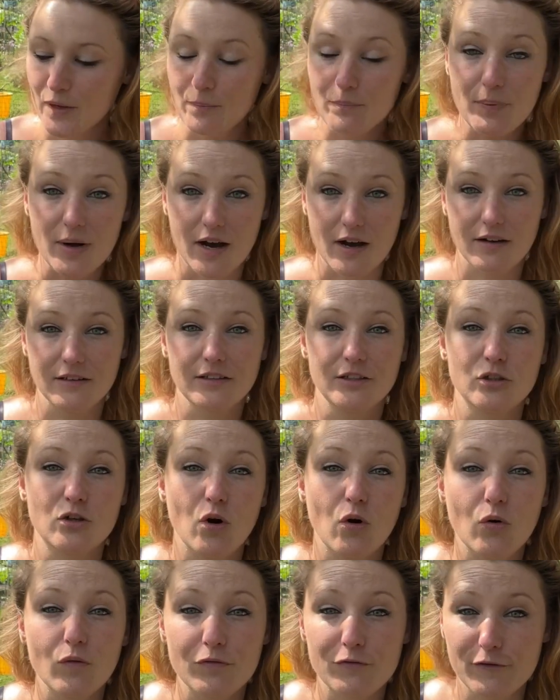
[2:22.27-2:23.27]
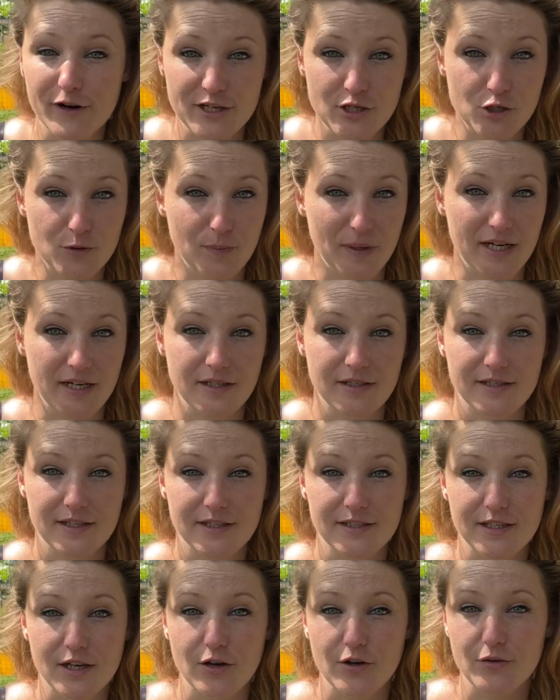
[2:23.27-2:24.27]
But you've got French beans.
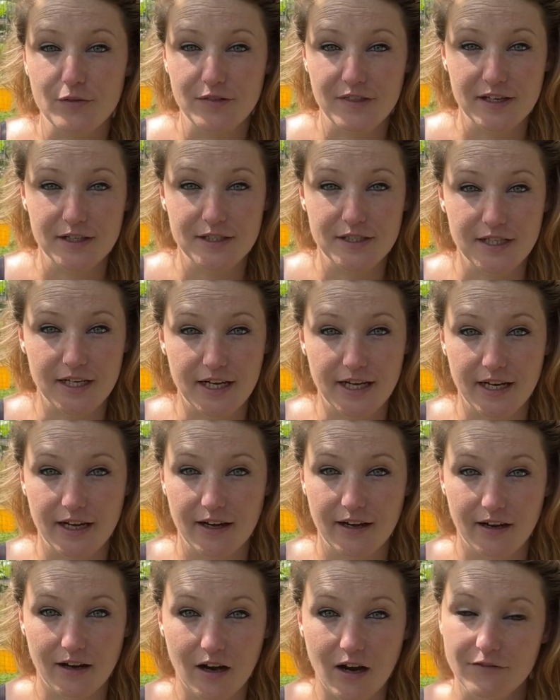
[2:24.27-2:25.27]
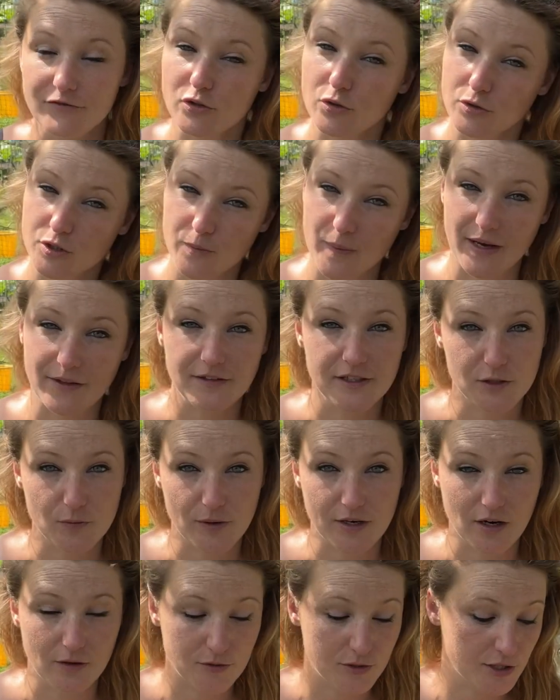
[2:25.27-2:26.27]
So this year, I've talked about this
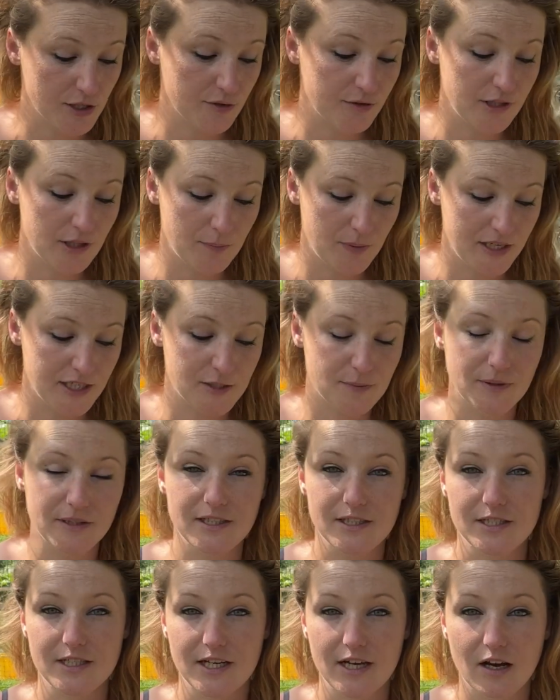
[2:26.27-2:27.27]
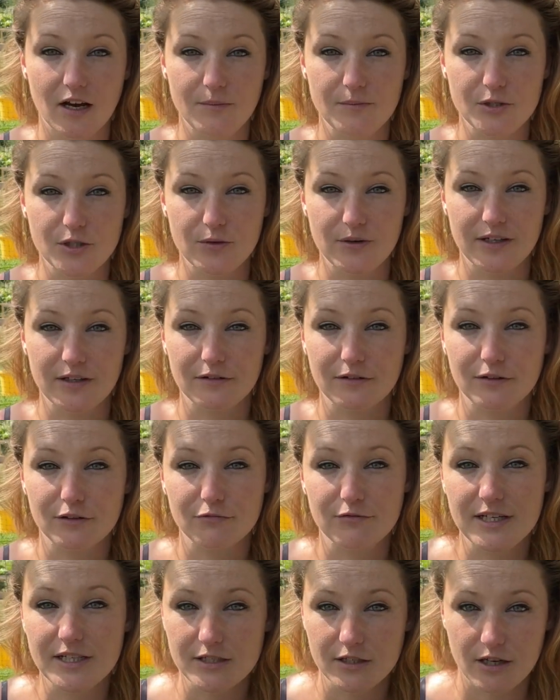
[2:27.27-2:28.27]
when I was sowing the beans, but this year I'm doing
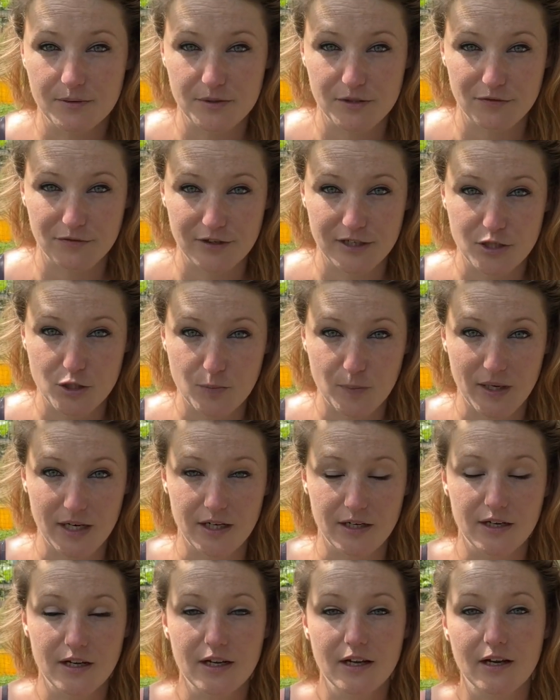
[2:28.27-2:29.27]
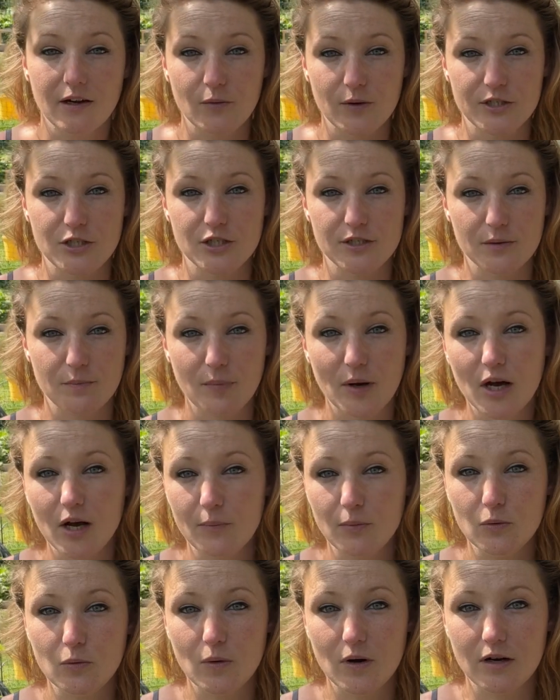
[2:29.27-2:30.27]
3 types of French bean, which is a
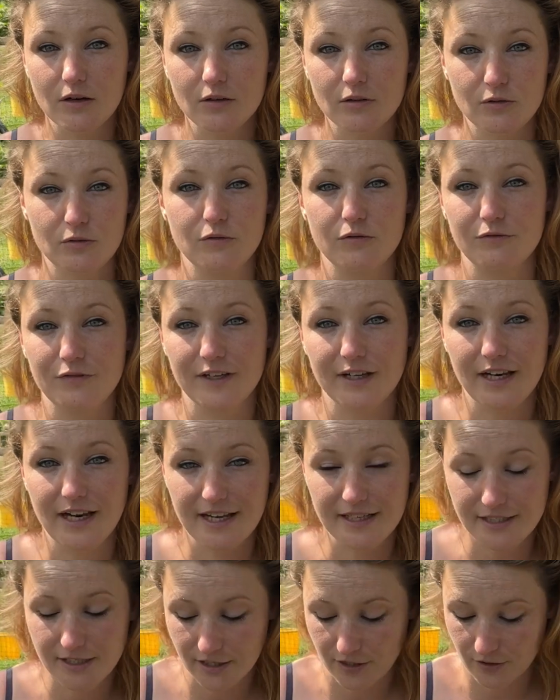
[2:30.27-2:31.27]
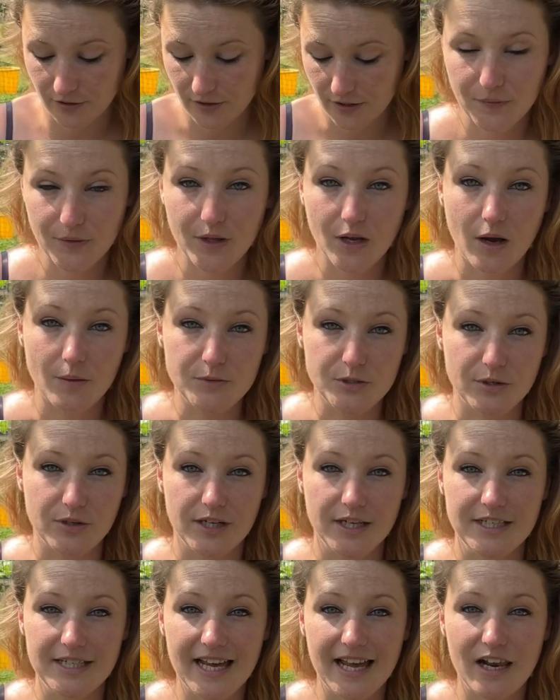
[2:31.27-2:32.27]
purple one called Violetto. I'm doing a
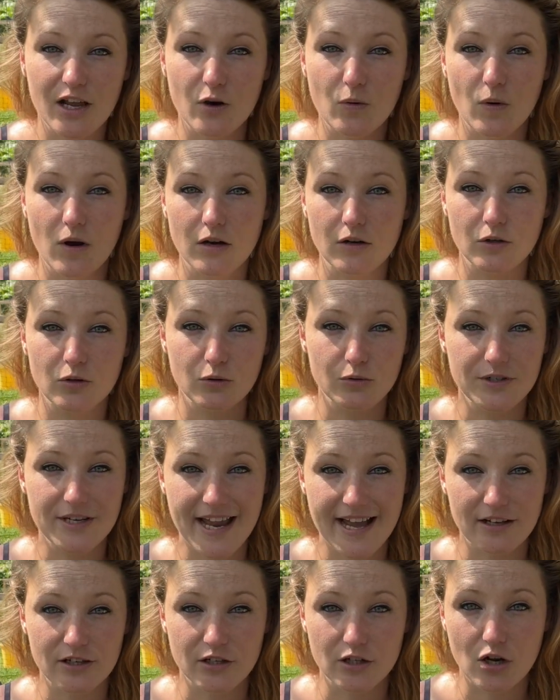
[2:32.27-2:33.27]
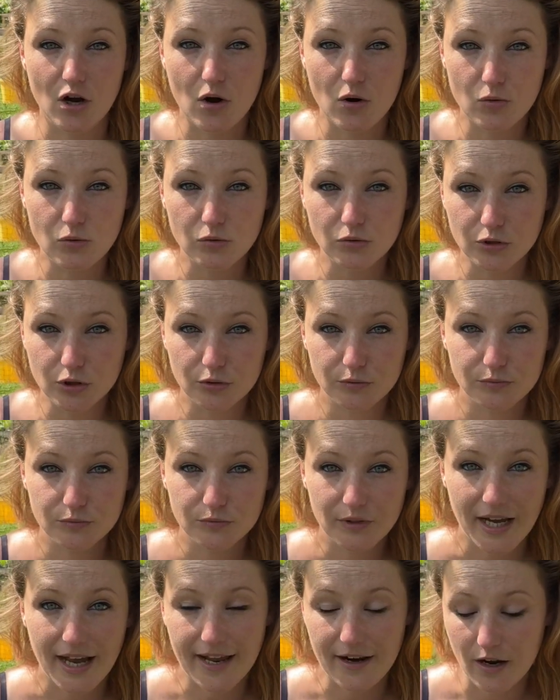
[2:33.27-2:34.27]
yellow one called Necker Gold,
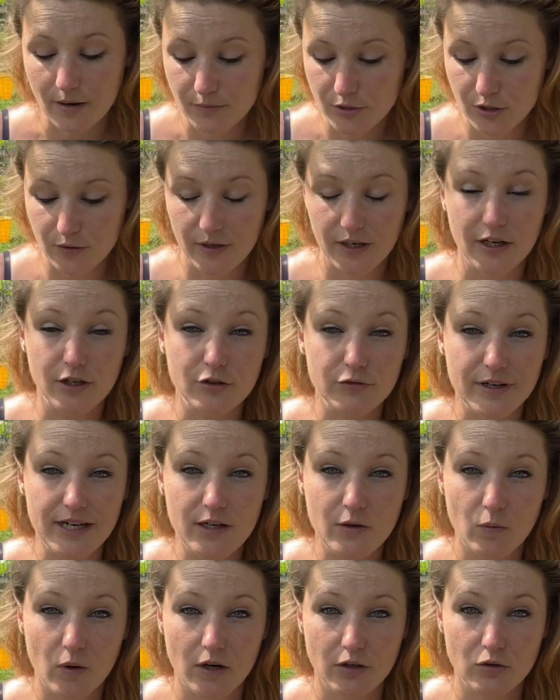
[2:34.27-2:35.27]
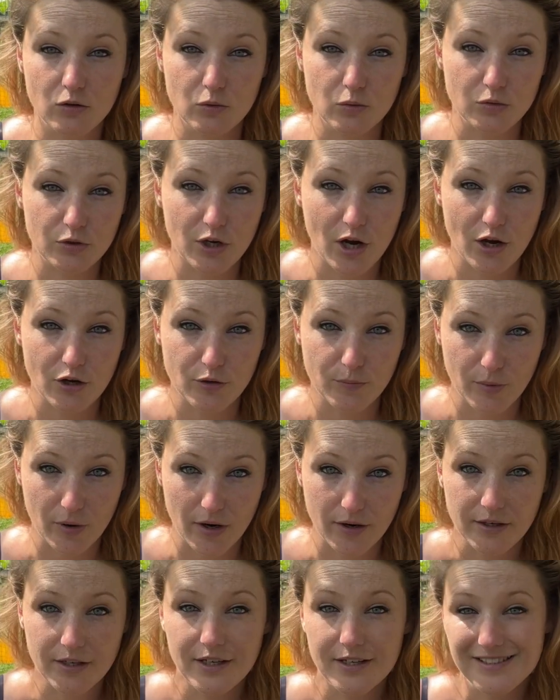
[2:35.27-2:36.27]
and I'm doing a green one called Cobra.
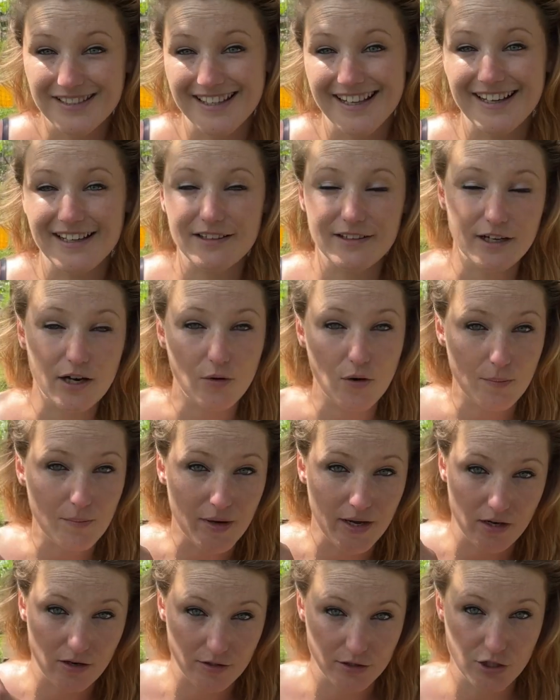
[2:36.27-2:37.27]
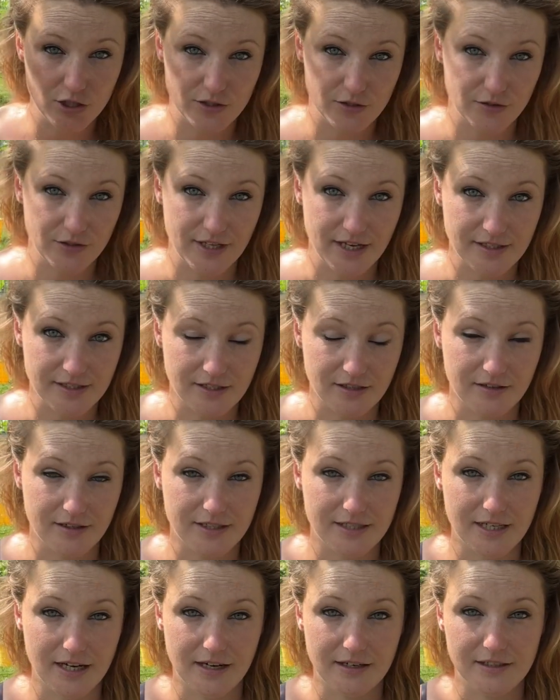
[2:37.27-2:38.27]
So they're going to go up my arches on that side.
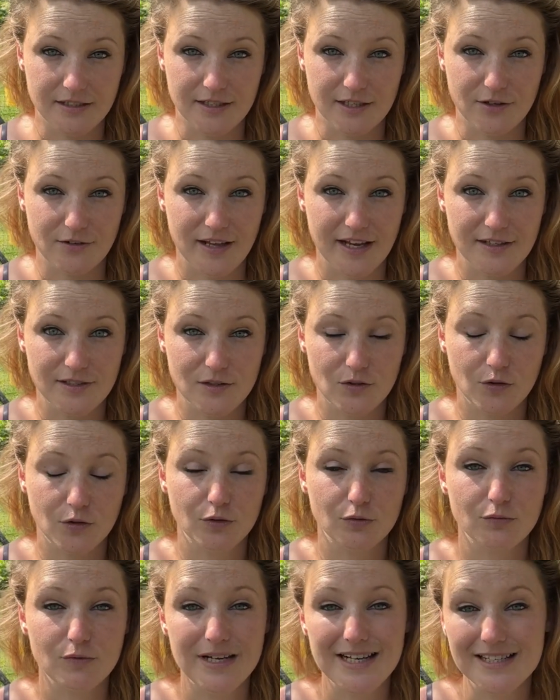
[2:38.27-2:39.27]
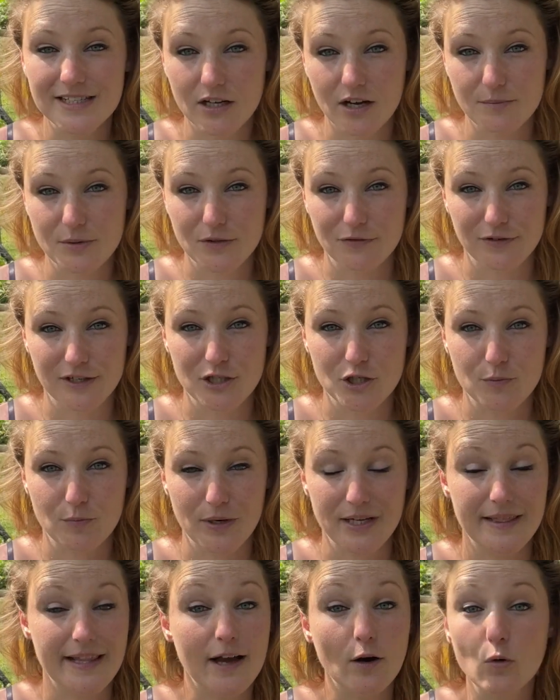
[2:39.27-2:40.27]
And so that's 3 types of French
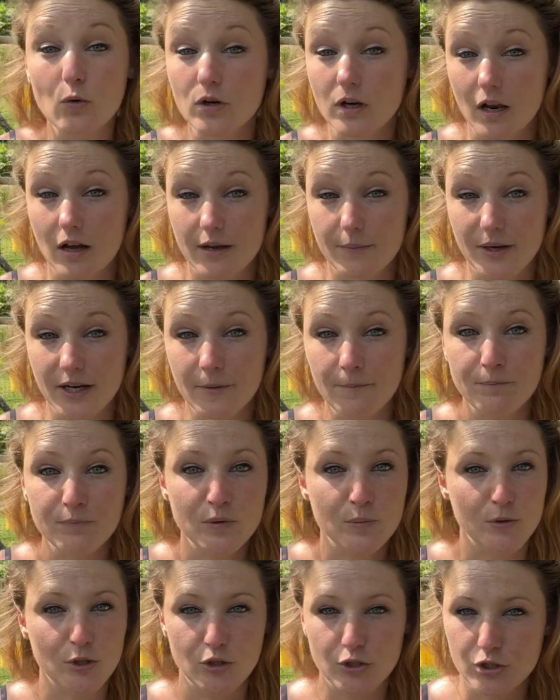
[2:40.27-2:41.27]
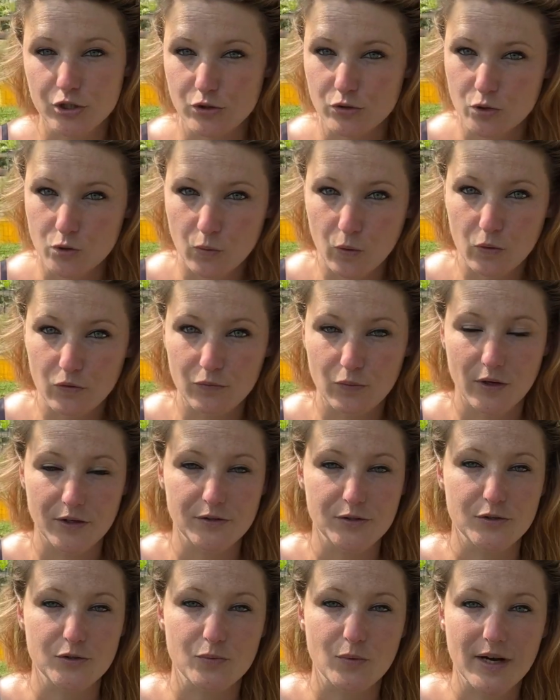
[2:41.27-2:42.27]
bean. They're all climbing, but you can do dwarf
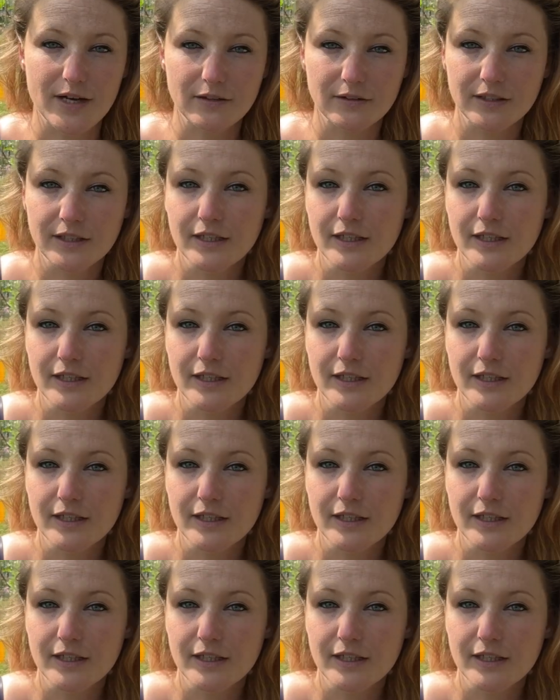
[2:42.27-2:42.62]
ones as well.